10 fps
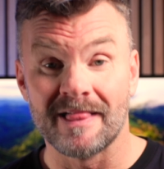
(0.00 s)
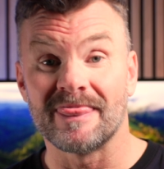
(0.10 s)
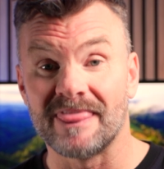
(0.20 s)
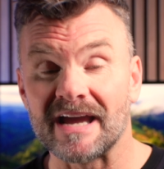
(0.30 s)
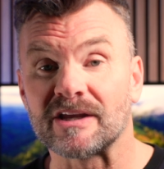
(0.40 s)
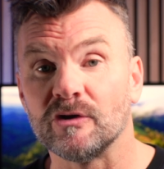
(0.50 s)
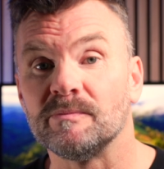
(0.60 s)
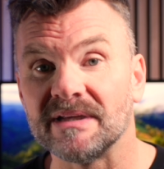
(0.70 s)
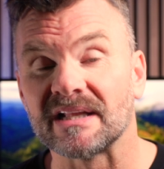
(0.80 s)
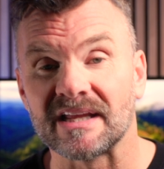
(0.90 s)
that
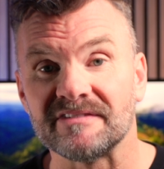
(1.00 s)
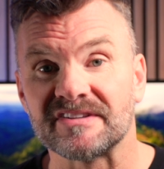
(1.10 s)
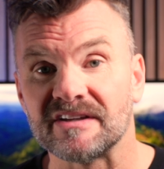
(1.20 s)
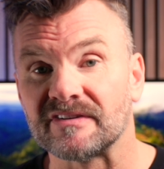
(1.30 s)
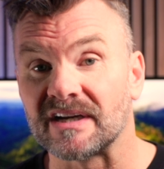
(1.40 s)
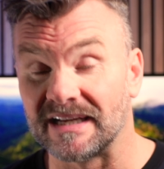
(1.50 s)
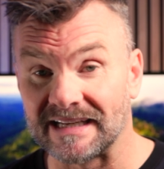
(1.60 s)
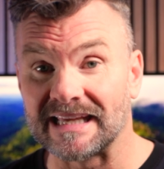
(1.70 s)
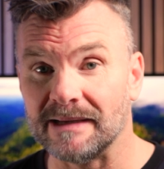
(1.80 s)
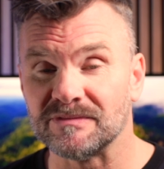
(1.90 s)
could be a lifesaver and
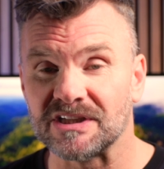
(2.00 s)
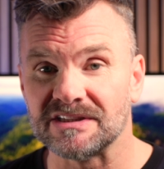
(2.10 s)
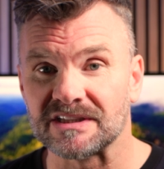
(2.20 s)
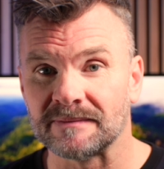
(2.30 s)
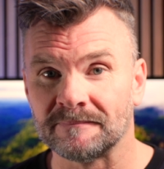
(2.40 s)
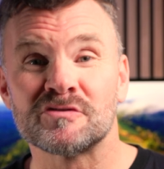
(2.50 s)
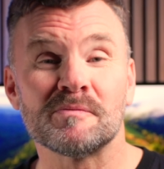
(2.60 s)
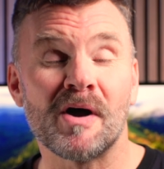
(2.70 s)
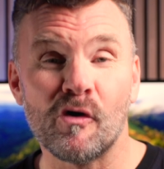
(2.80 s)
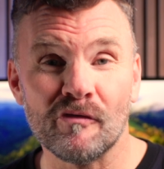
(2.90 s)
a game changer. So
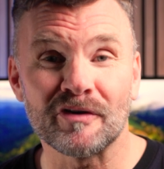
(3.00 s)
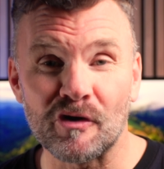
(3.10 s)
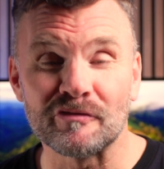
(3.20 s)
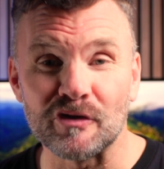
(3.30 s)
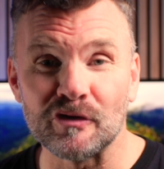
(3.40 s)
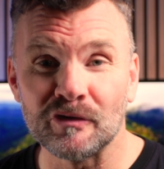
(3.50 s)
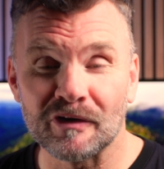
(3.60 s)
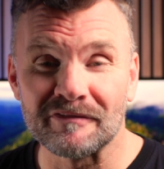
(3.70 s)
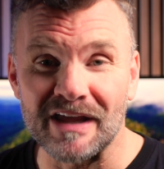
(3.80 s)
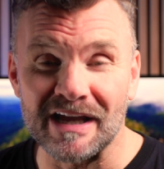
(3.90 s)
my overall view
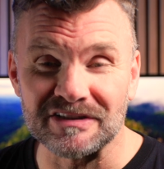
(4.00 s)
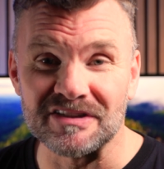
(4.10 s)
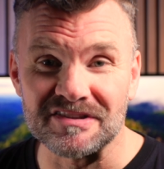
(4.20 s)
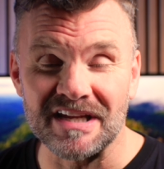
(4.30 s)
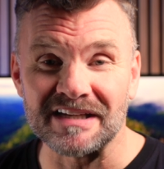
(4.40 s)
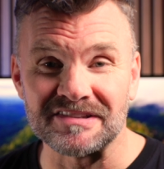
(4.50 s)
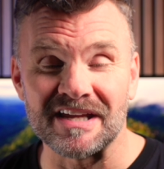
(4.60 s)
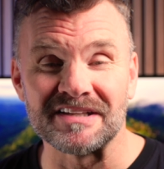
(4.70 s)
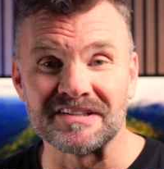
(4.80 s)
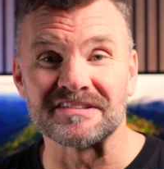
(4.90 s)
of the Action 6
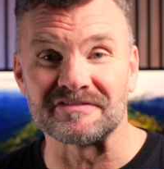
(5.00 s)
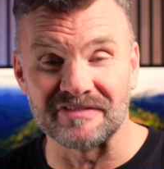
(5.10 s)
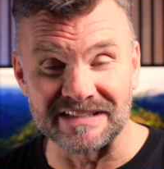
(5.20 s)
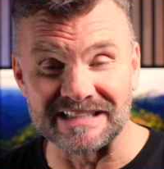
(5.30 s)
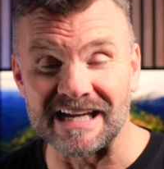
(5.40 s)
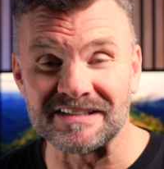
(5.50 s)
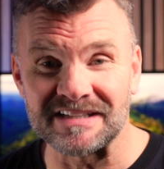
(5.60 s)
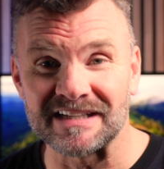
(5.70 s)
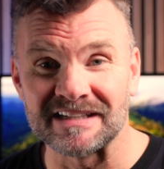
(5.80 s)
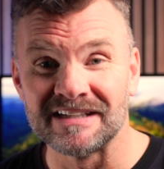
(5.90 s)
is
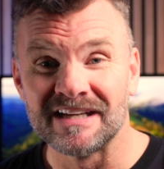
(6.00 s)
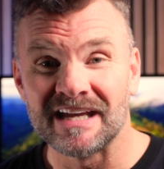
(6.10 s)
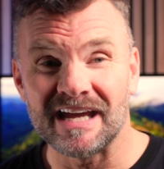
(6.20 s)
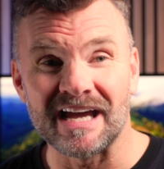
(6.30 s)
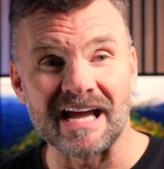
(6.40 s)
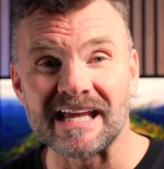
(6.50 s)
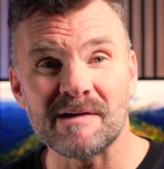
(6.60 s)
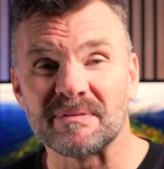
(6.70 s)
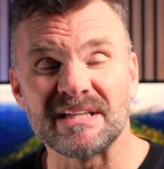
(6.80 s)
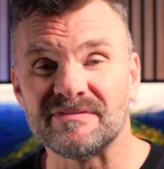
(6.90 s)
fantastic. I
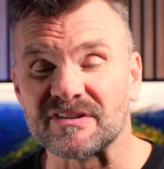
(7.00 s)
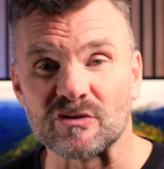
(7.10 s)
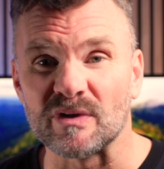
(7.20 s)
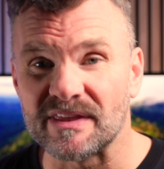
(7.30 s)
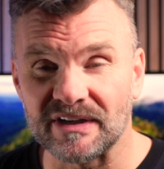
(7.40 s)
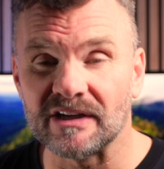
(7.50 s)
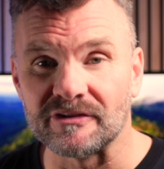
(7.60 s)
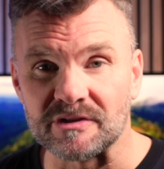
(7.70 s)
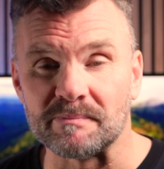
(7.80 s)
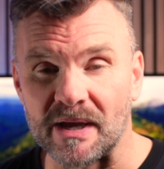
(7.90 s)
can't believe it's only
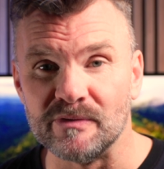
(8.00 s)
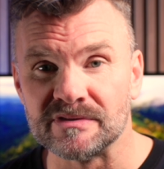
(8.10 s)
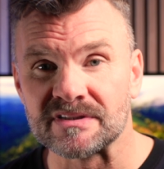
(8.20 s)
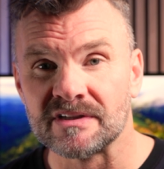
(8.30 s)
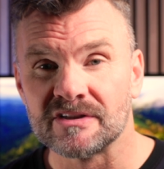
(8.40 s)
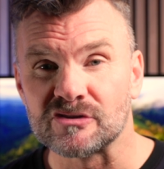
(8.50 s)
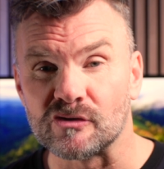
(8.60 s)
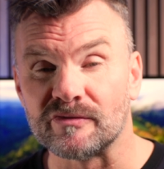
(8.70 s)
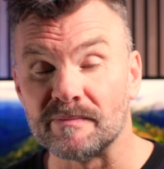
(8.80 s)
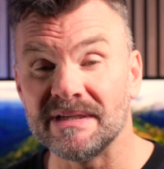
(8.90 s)
£300,
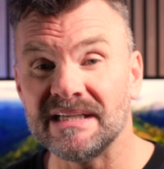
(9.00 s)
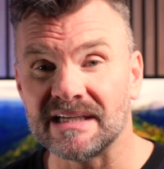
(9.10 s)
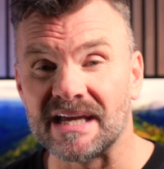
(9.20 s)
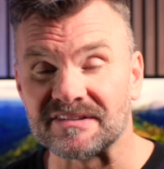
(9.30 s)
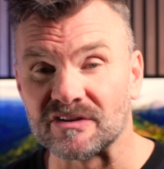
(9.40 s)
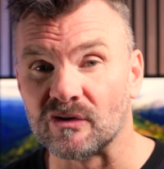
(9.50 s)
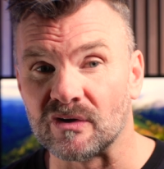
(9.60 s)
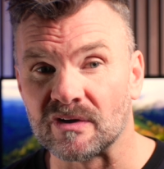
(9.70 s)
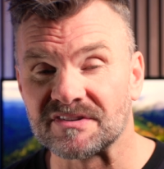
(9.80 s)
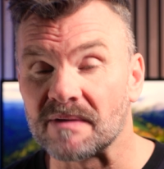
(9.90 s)
so for me it's
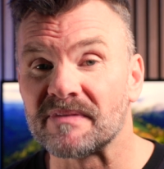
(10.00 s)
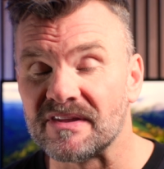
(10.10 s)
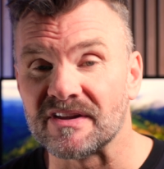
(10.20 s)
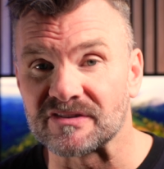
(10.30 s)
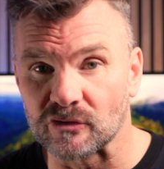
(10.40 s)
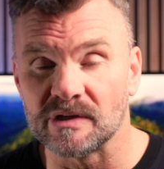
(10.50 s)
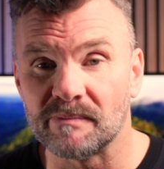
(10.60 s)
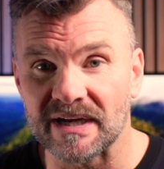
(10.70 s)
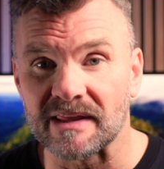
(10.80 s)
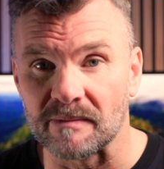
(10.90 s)
not something that's going to
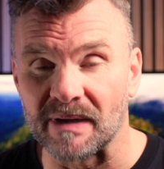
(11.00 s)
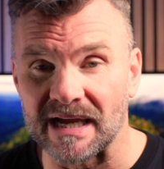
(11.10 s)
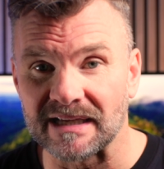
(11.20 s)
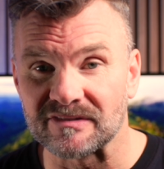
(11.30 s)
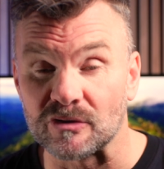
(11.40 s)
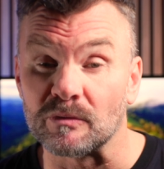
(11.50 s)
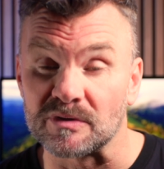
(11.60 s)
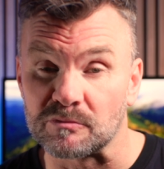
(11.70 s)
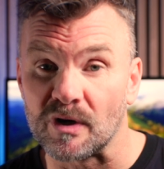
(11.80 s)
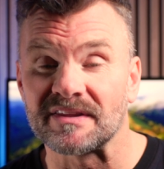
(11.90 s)
break the bank, so it
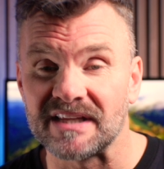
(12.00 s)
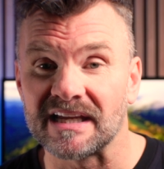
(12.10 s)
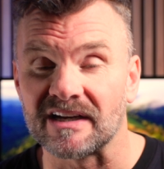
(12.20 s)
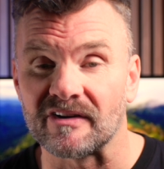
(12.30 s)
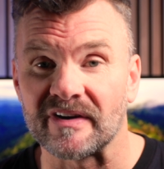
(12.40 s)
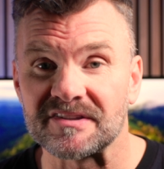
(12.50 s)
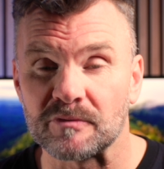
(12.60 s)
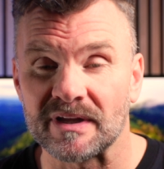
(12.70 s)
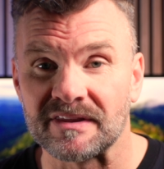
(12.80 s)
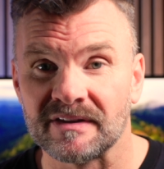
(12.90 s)
was worth taking a risk
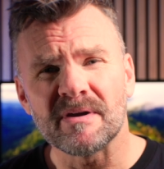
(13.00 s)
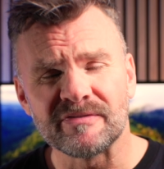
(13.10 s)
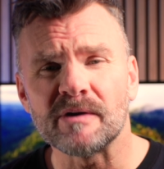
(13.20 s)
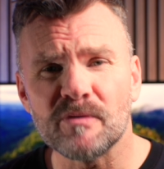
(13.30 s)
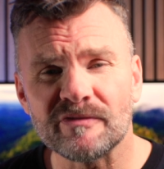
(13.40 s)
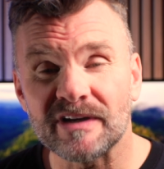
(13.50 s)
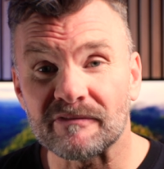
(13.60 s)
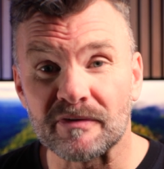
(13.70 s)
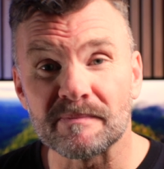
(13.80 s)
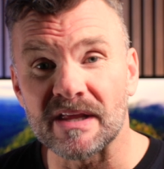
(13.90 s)
with. But if you're moving
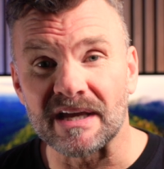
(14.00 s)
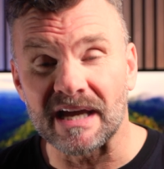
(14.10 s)
up from the